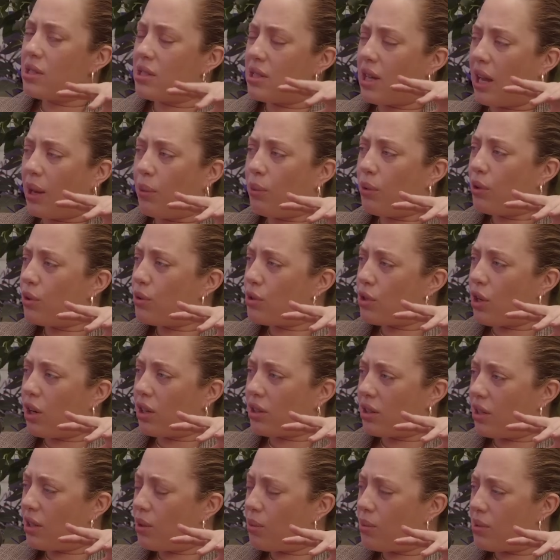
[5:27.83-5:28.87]
time where you
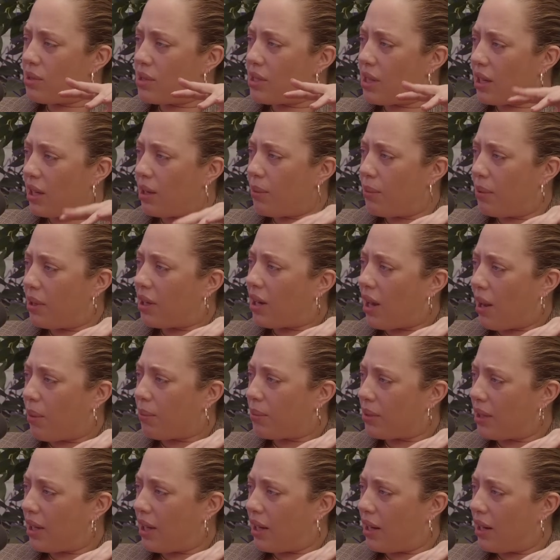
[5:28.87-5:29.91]
talked that it was like a bit
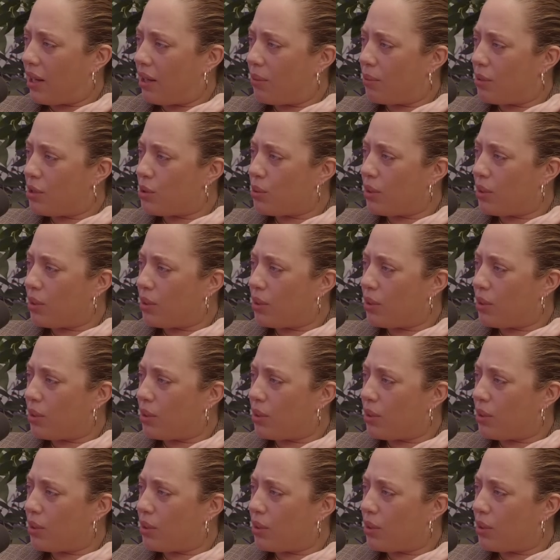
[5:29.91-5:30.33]
complicated between